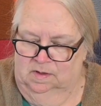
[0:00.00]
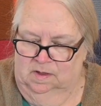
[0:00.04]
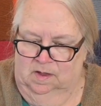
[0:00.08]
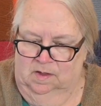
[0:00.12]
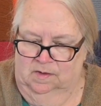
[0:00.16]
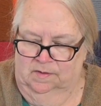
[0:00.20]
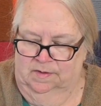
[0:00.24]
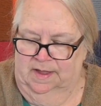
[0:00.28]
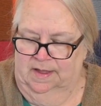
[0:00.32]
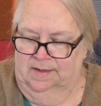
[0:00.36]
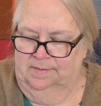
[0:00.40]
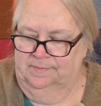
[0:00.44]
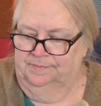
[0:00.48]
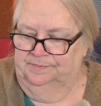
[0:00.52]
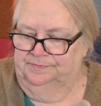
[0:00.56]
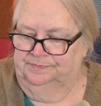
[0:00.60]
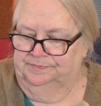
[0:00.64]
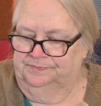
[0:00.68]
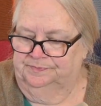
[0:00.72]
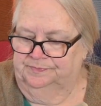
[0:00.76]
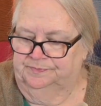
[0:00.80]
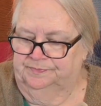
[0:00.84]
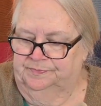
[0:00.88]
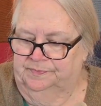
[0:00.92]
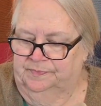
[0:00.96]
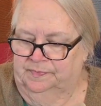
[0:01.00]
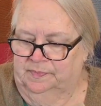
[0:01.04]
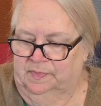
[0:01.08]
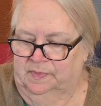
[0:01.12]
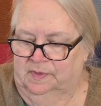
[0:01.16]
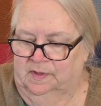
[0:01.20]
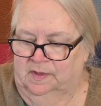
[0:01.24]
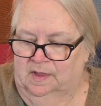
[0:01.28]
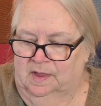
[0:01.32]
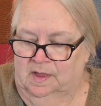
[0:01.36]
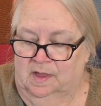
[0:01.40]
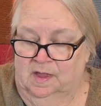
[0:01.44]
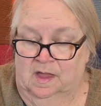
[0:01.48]
Okay.
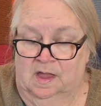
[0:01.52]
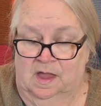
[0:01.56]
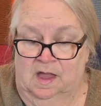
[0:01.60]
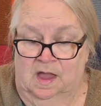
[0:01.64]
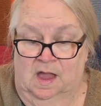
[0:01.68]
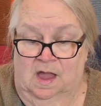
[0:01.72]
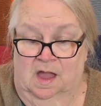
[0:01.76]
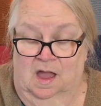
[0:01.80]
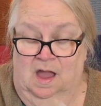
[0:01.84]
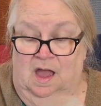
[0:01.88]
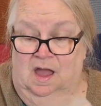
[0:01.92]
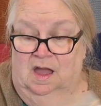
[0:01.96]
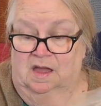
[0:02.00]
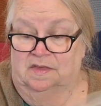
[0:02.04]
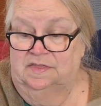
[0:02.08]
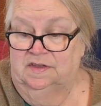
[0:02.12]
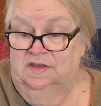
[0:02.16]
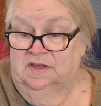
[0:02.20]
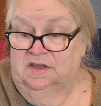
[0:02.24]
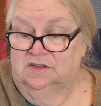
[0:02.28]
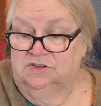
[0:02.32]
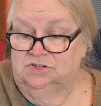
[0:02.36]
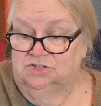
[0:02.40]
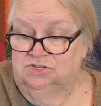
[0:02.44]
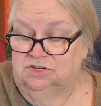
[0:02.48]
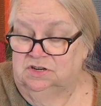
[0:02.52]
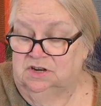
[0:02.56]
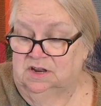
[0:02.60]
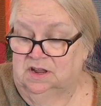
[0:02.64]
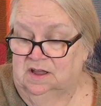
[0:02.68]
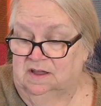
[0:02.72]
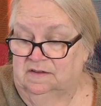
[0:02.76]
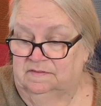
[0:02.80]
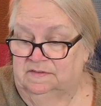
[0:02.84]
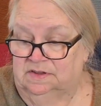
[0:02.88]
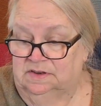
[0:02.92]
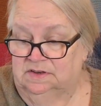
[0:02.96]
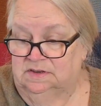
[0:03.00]
I think I should
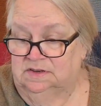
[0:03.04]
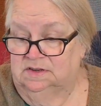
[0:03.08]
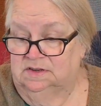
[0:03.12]
have it.